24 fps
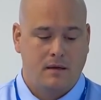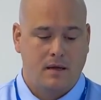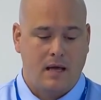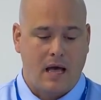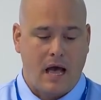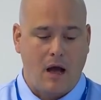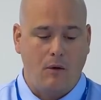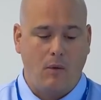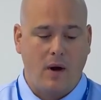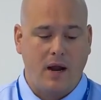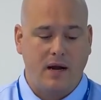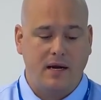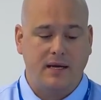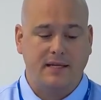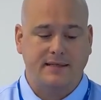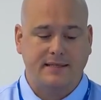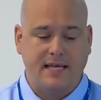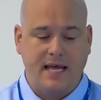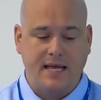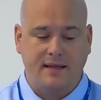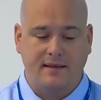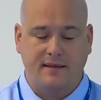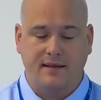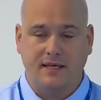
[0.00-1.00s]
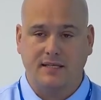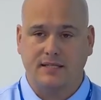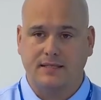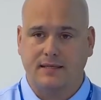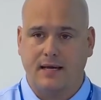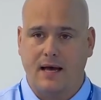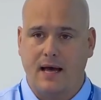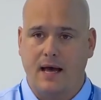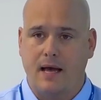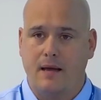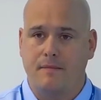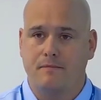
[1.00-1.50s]
I wanted to take this
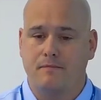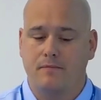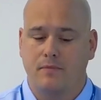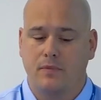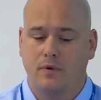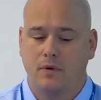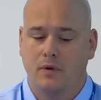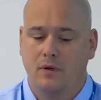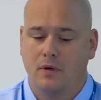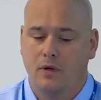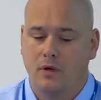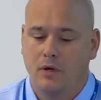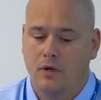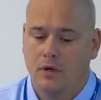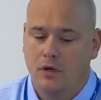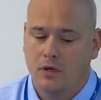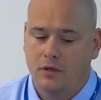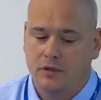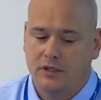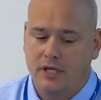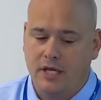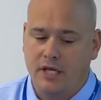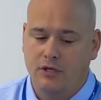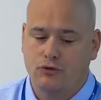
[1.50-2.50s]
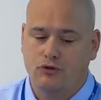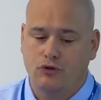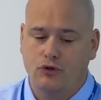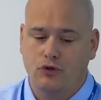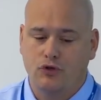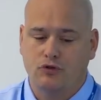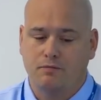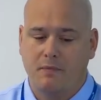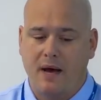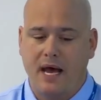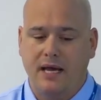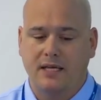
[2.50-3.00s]
time to
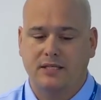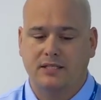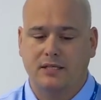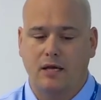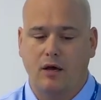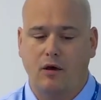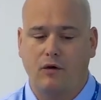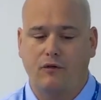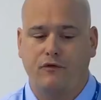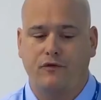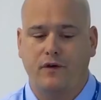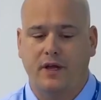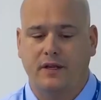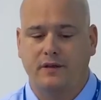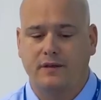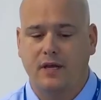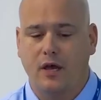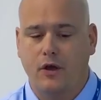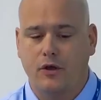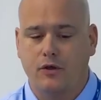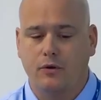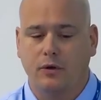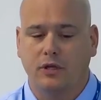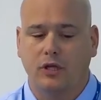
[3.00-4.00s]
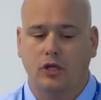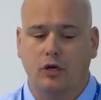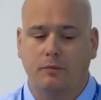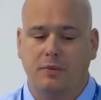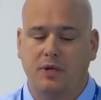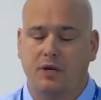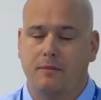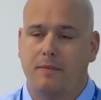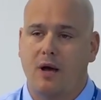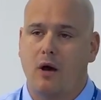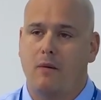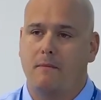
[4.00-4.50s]
introduce myself and tell you a little
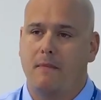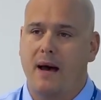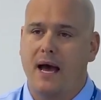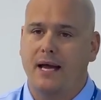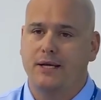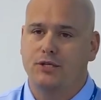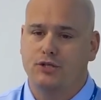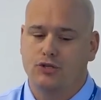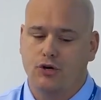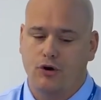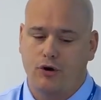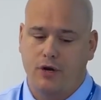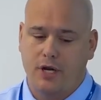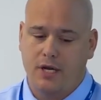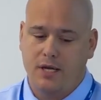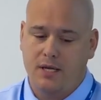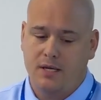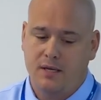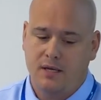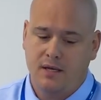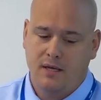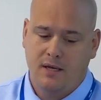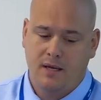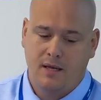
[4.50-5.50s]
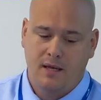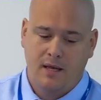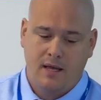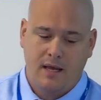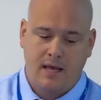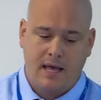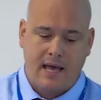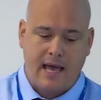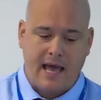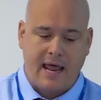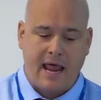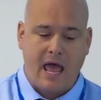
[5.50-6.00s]
bit about my journey
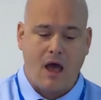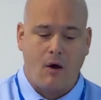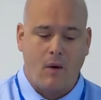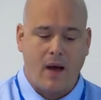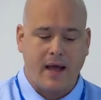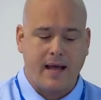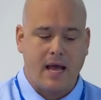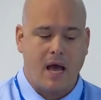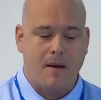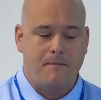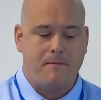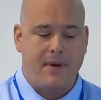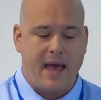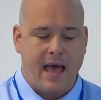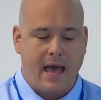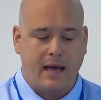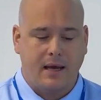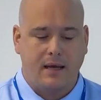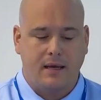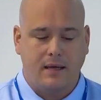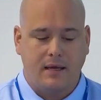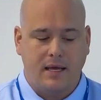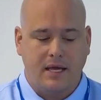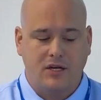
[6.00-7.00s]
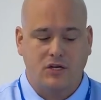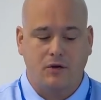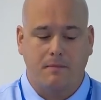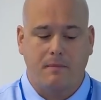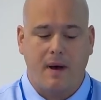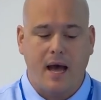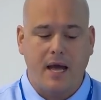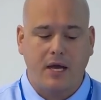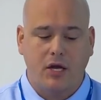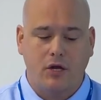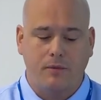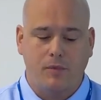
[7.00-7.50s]
and how I got back into
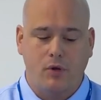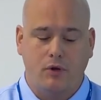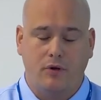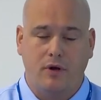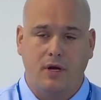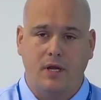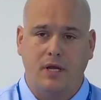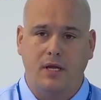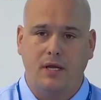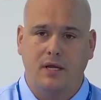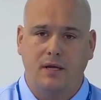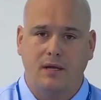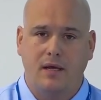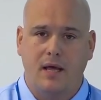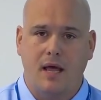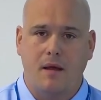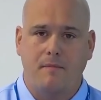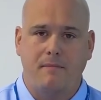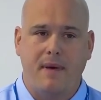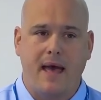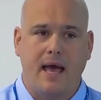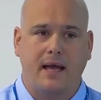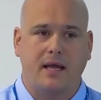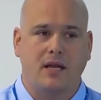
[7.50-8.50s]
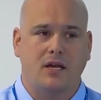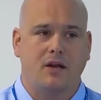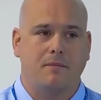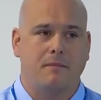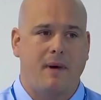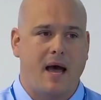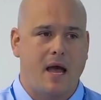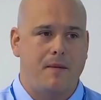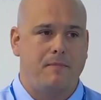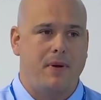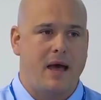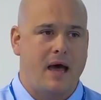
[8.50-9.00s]
my community and back into
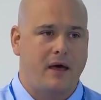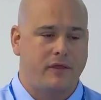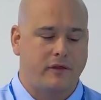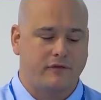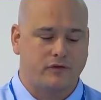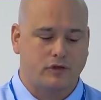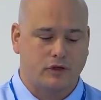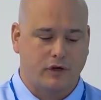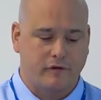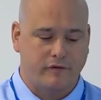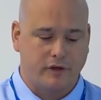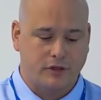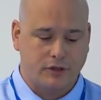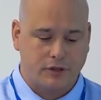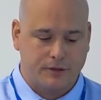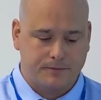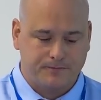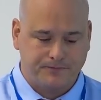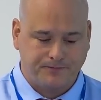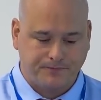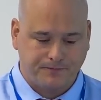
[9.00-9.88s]
my path of service.